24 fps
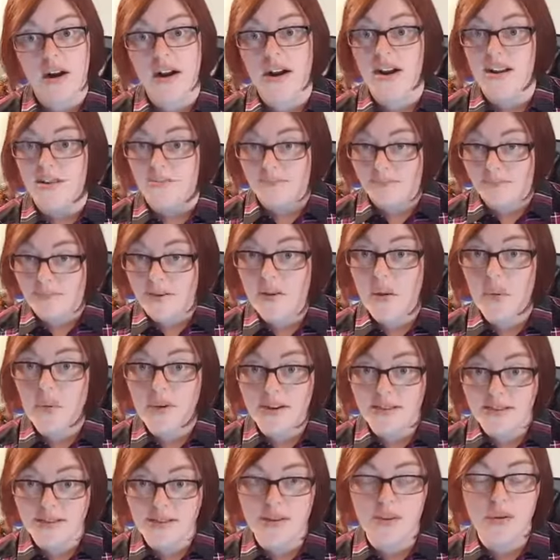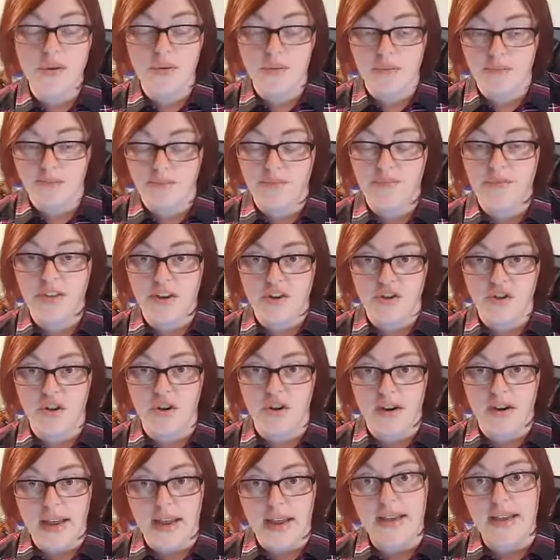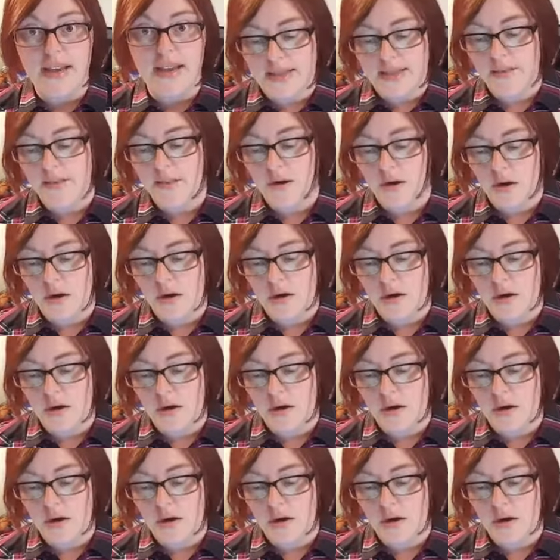And I'm going to venture a guess that they're